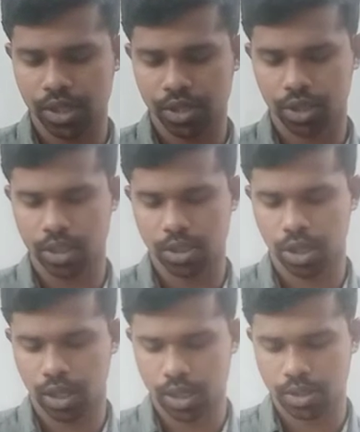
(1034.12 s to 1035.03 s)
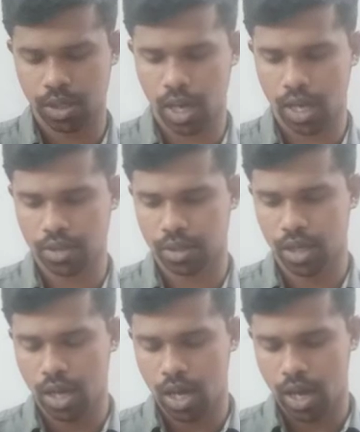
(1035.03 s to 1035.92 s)
it in the chillest land
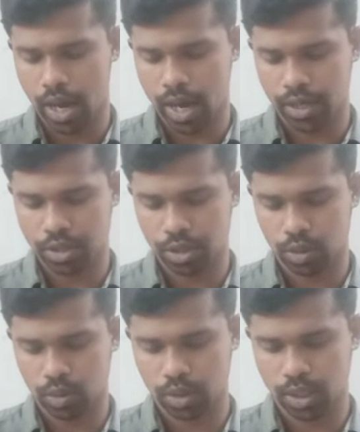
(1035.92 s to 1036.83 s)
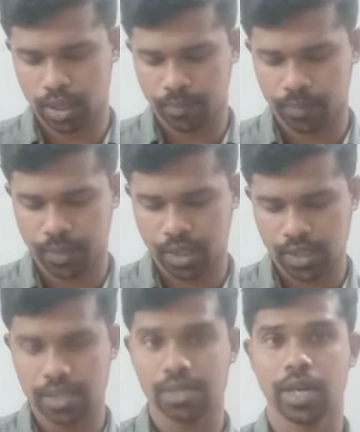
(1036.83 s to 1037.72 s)
and on the
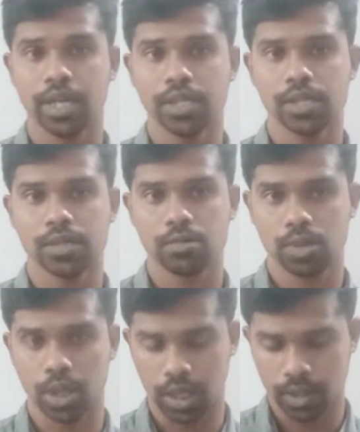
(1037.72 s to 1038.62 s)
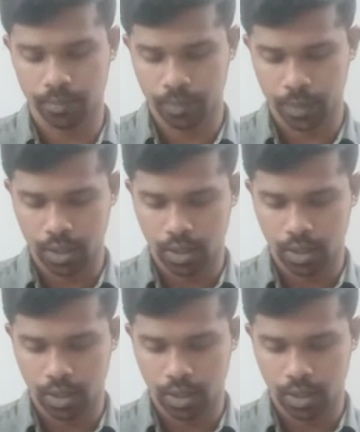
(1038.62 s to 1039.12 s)
strangest sea,